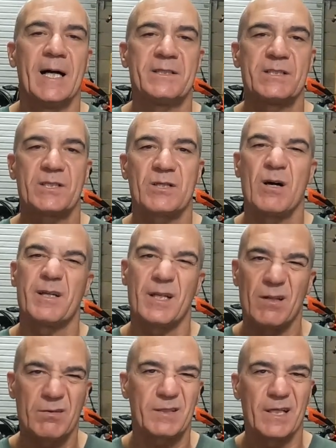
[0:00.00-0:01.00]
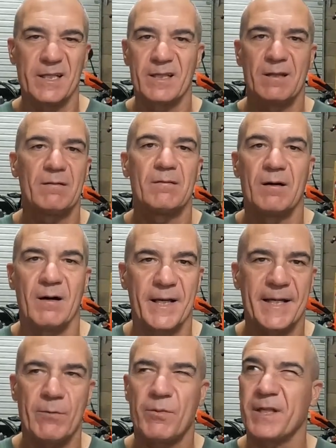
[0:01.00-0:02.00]
Just kind of looked a little, I
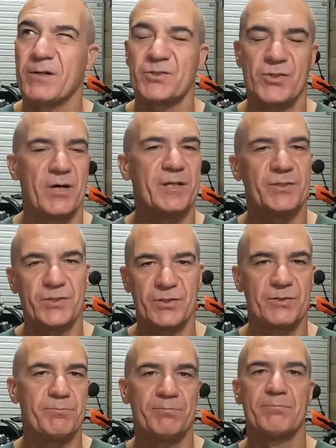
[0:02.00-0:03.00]
get what they were trying to do,